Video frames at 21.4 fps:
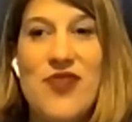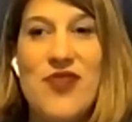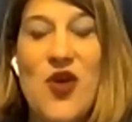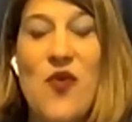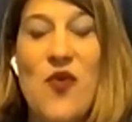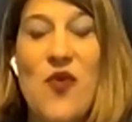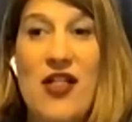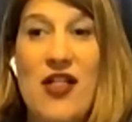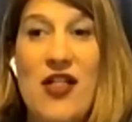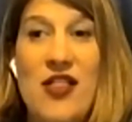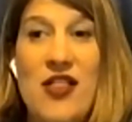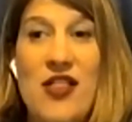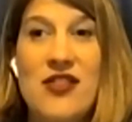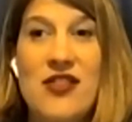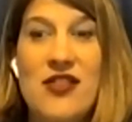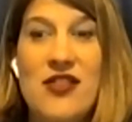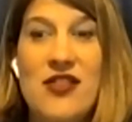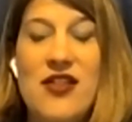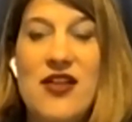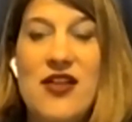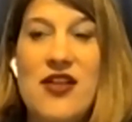Well,
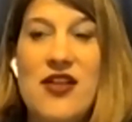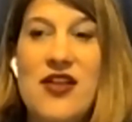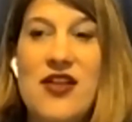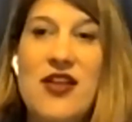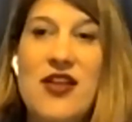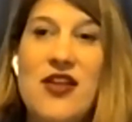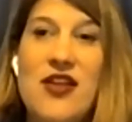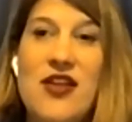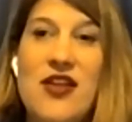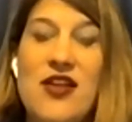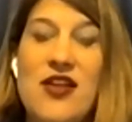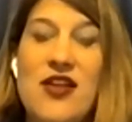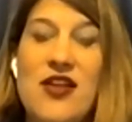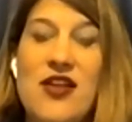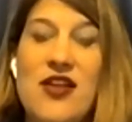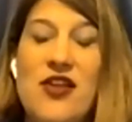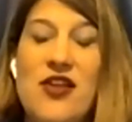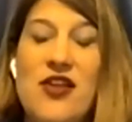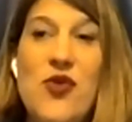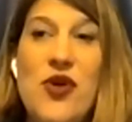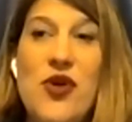you
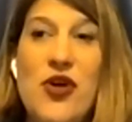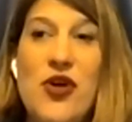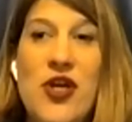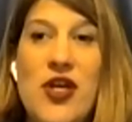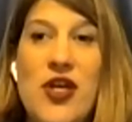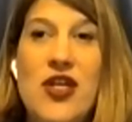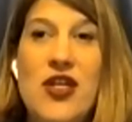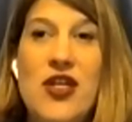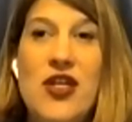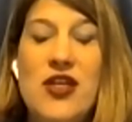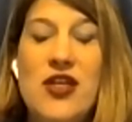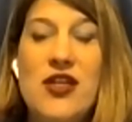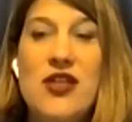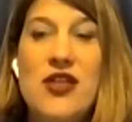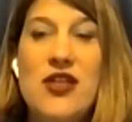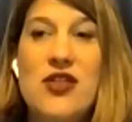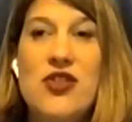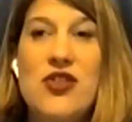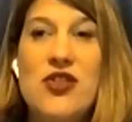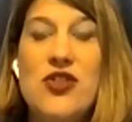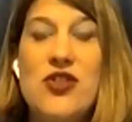could
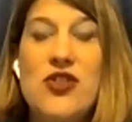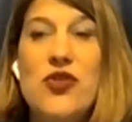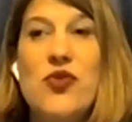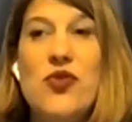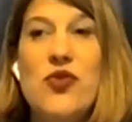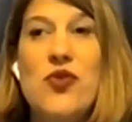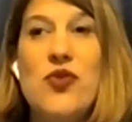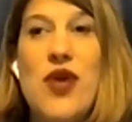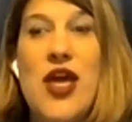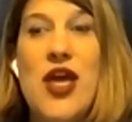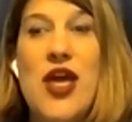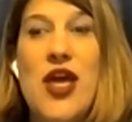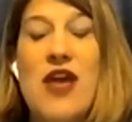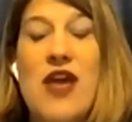do a